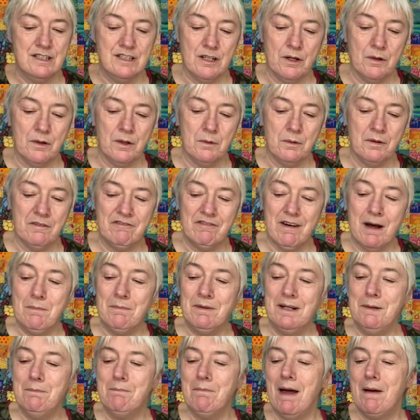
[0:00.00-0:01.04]
there were
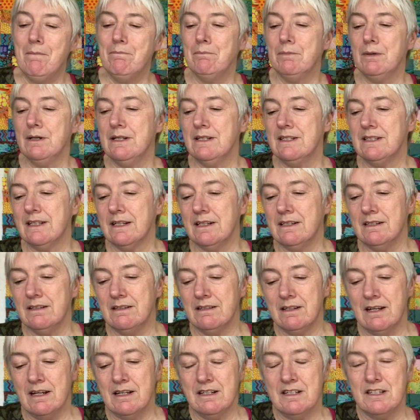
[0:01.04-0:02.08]
family members, and
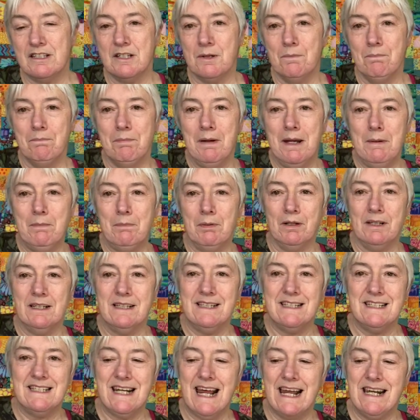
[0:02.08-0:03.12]
some people had
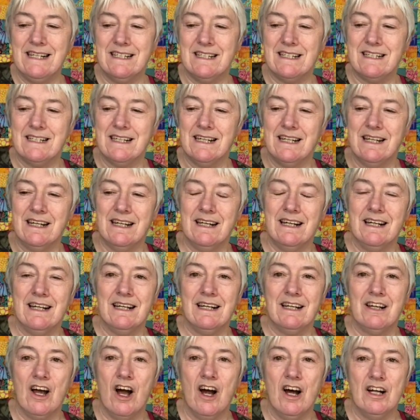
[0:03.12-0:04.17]
sent
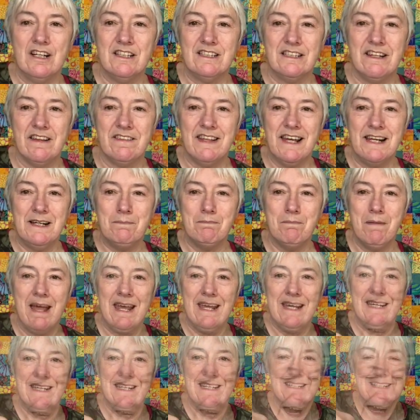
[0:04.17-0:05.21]
cards that they'd
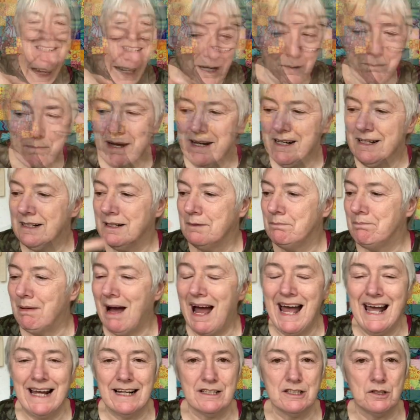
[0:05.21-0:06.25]
made. And I made a
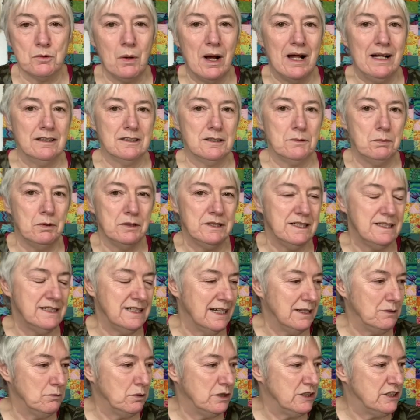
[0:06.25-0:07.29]
bag as well to put it
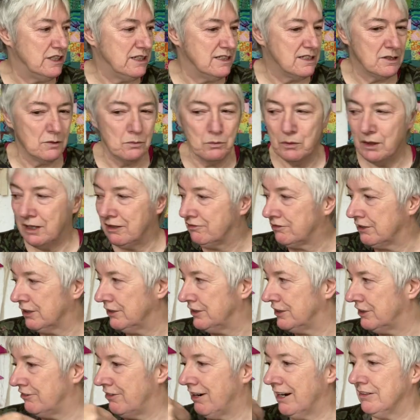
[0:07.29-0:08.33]
in, which is somewhere
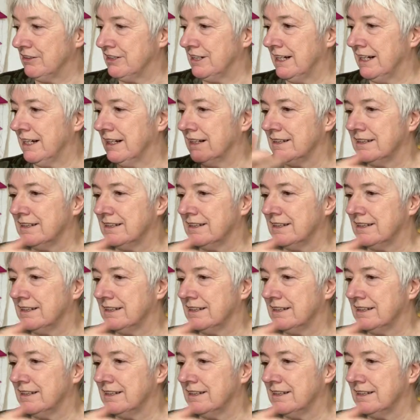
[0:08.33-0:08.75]
floating around here.